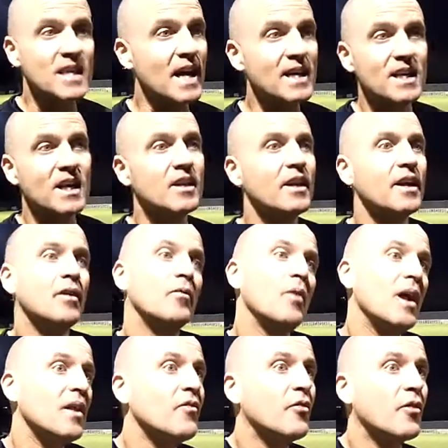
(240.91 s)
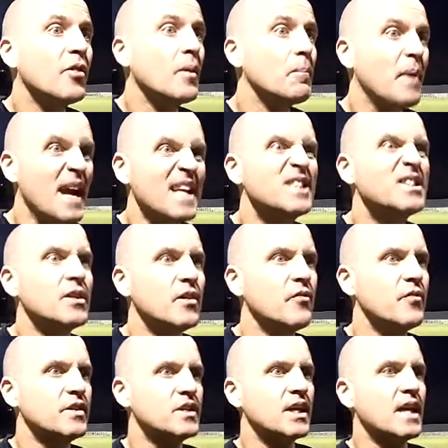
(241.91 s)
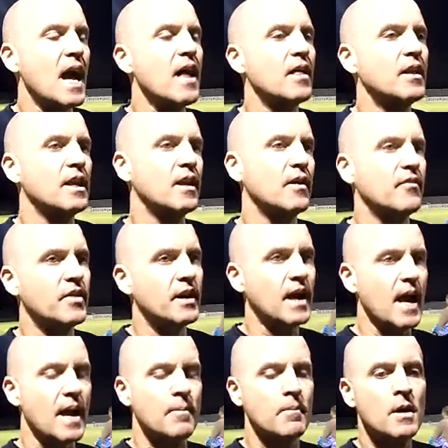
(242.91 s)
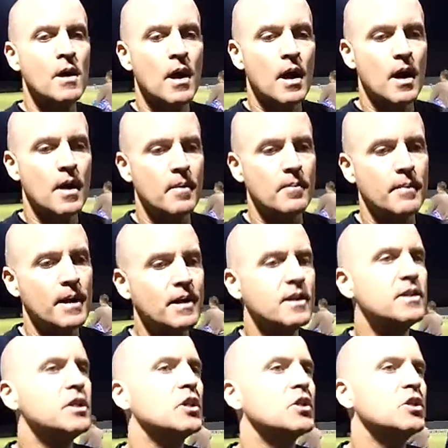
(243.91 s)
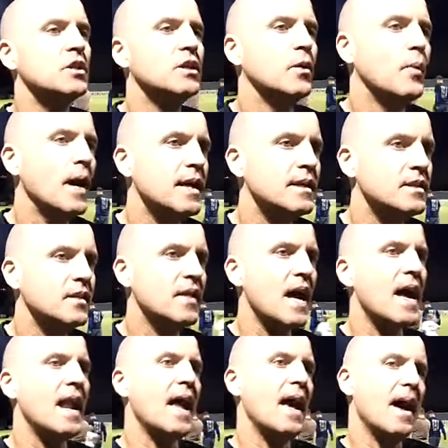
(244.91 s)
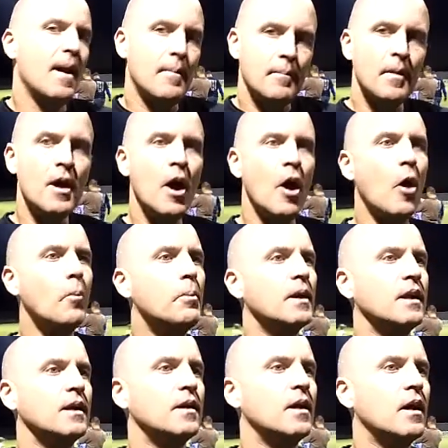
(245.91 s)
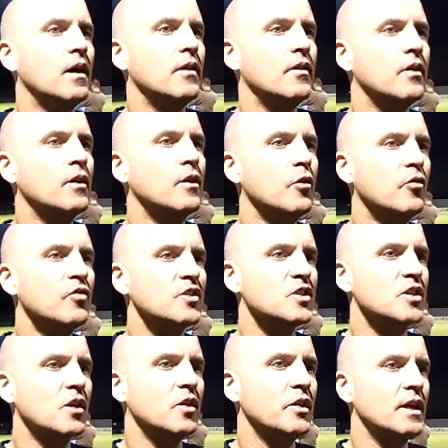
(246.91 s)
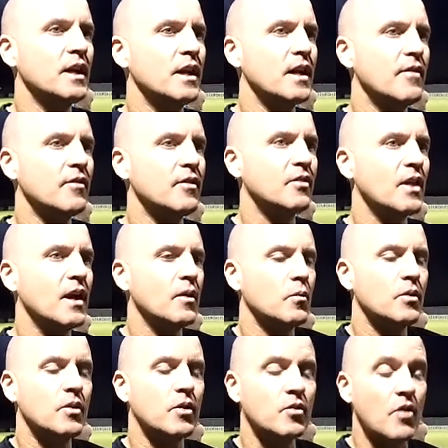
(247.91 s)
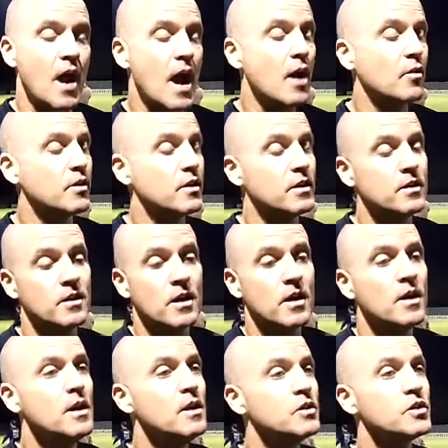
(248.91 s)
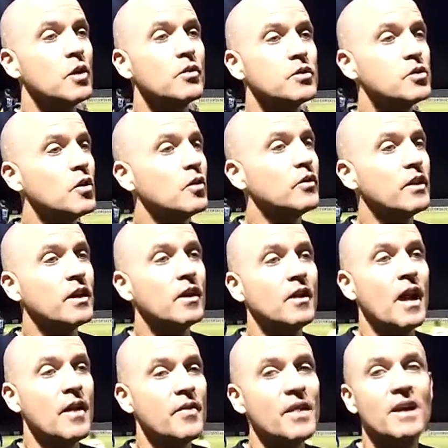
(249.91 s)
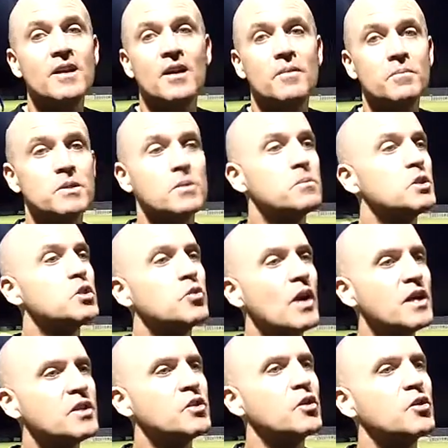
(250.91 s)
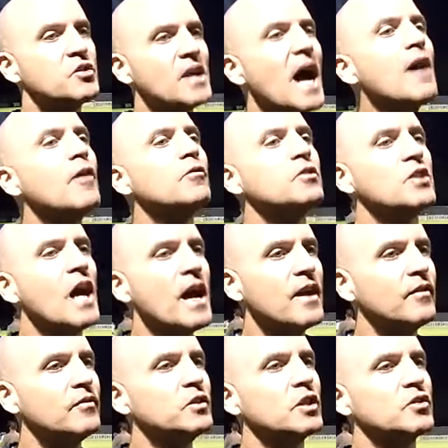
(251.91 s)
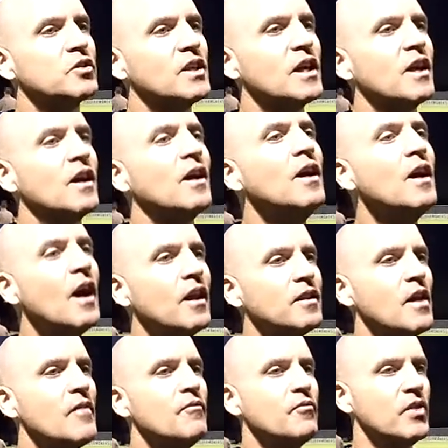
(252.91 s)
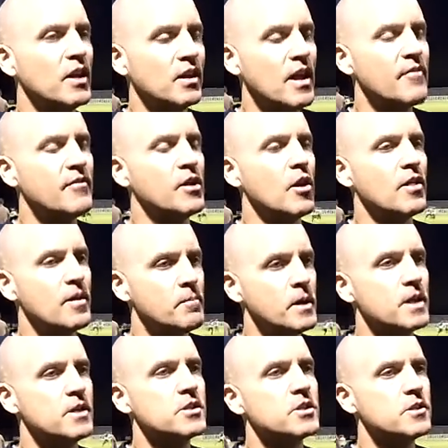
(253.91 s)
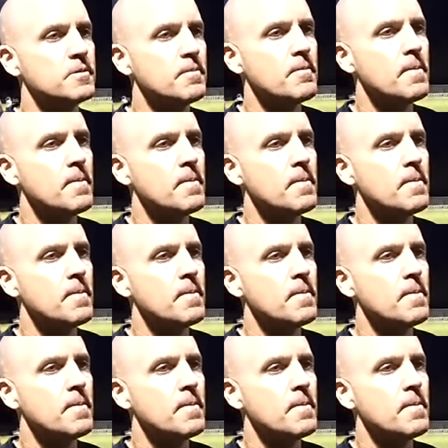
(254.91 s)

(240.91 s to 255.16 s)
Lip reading: technically and ready for the pace and the physicality of the game. In addition, you add to that opening the new facility and everything with the crowd. And so certainly, I think, some stressors outside of just the 11v11 on the pitch.